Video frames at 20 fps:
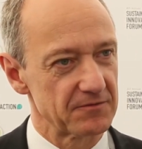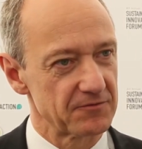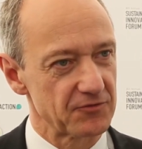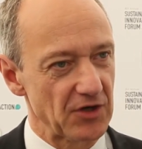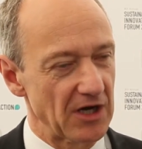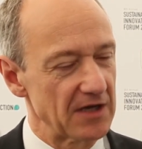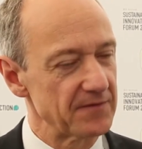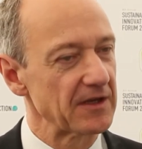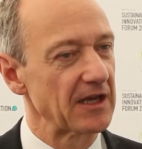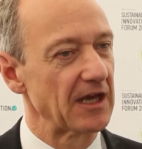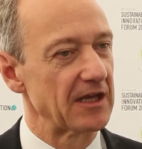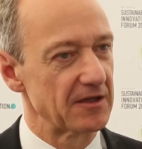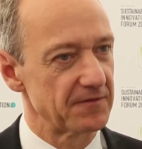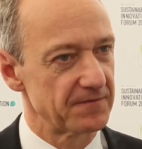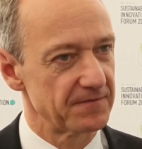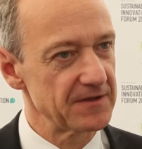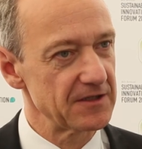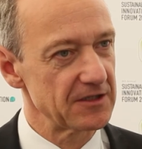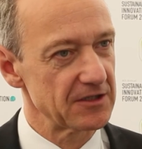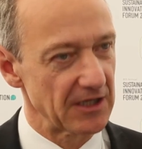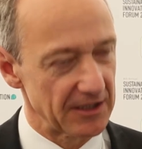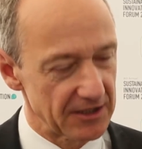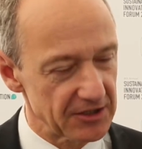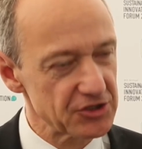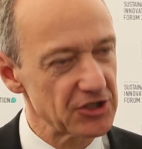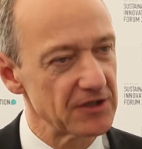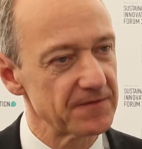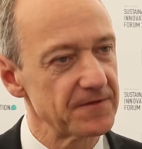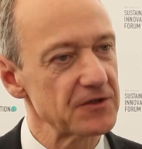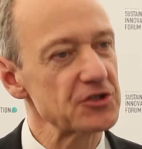driving
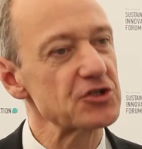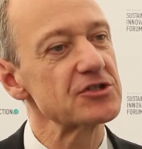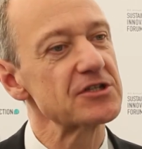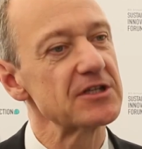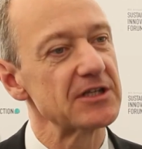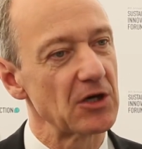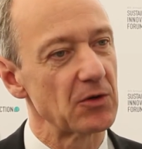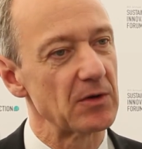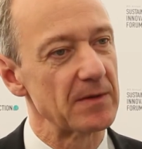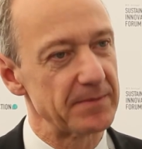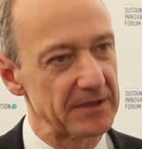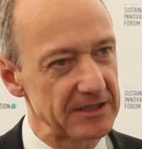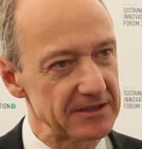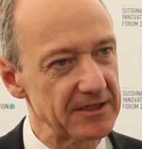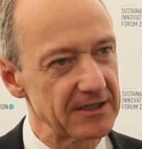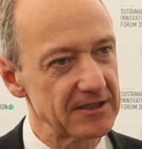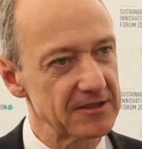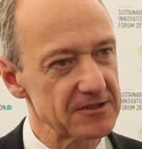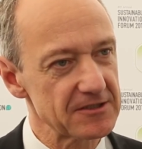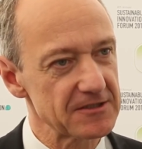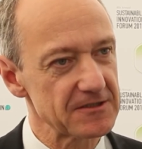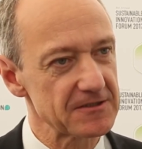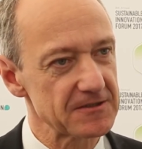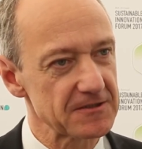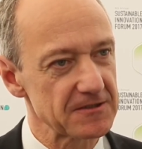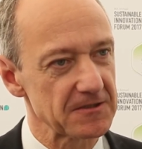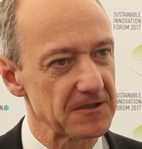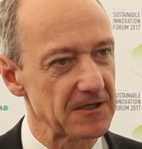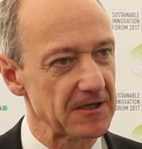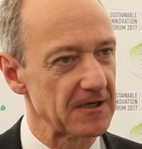energy efficiency in our
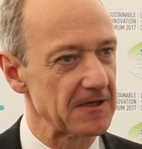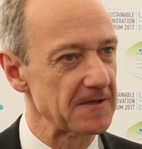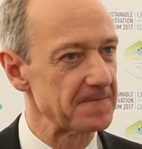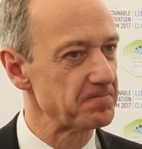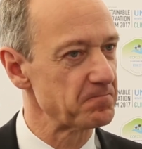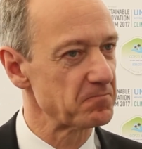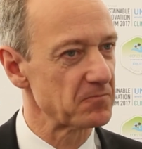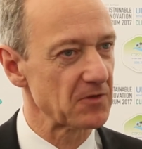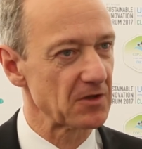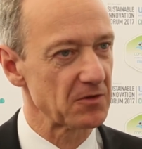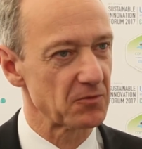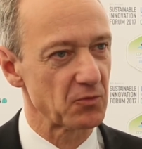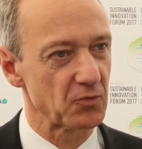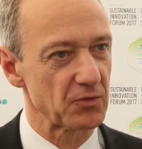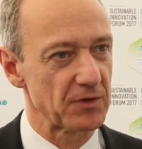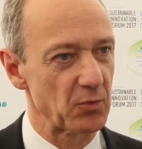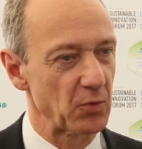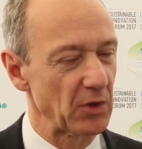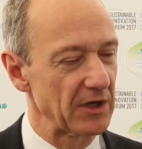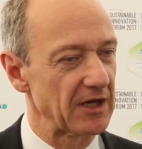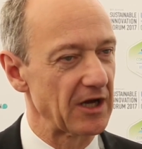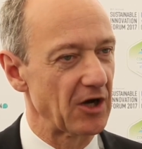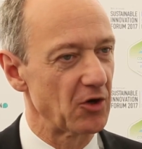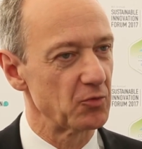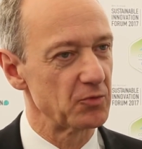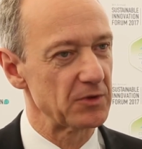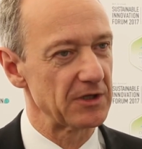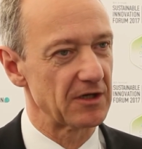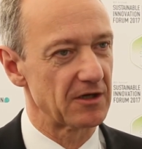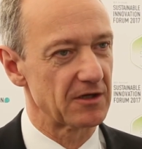buildings, the way how
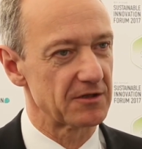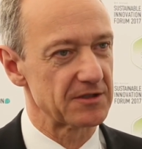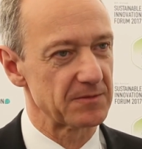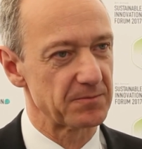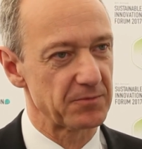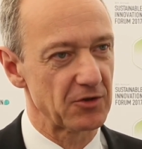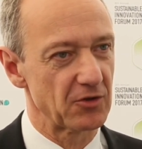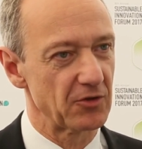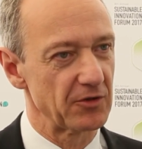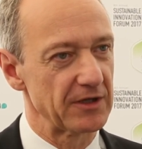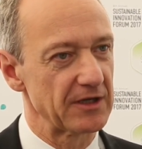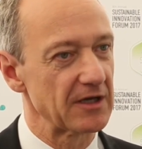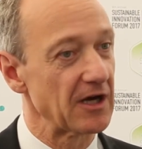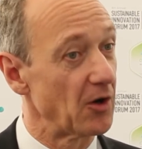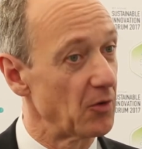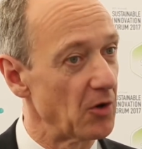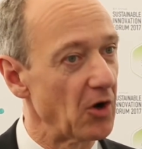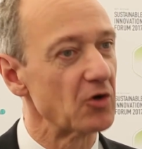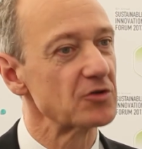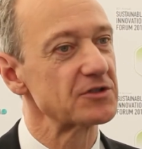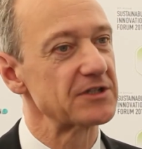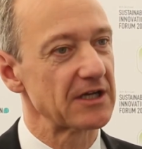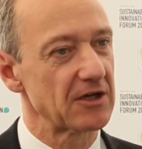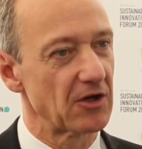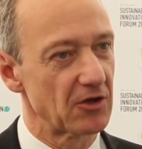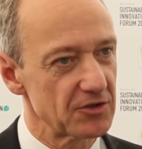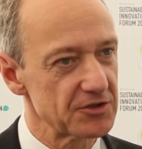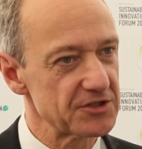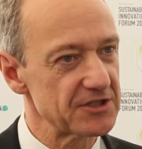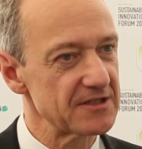we are deploying our own
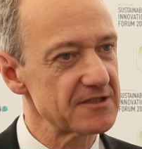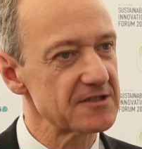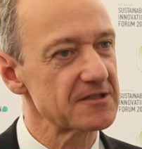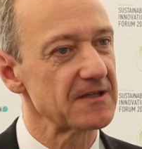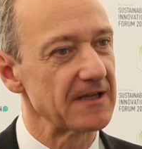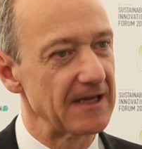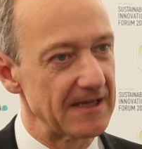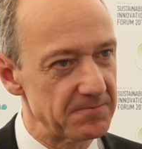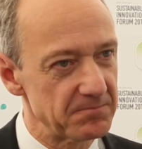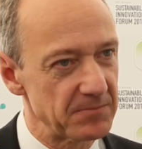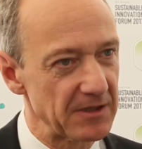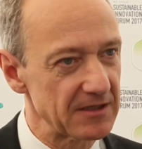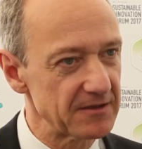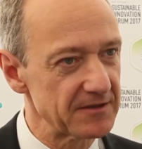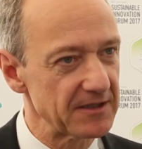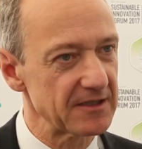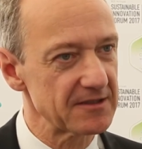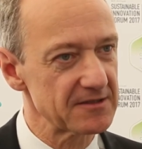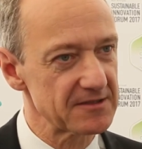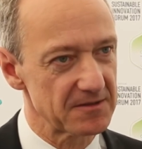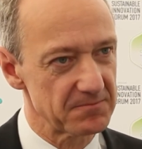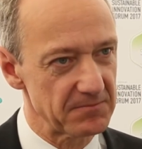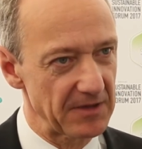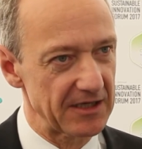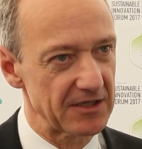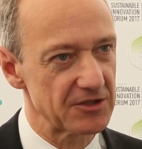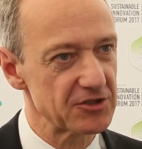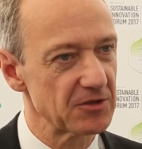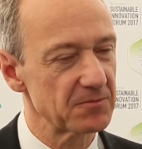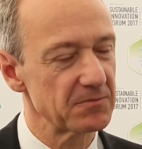technologies in buildings and
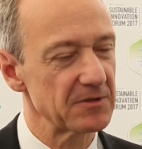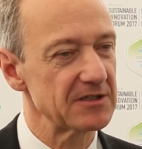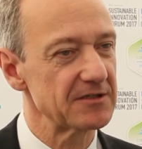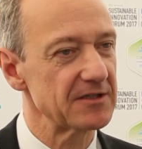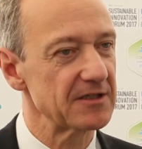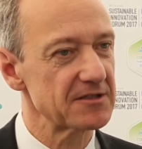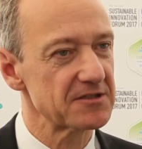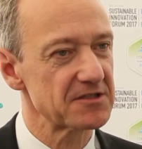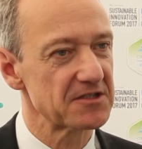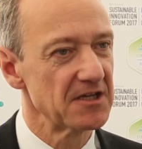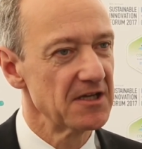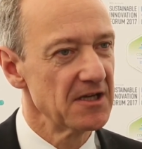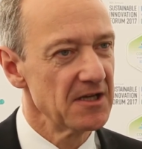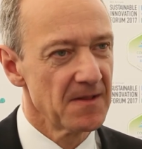managing buildings,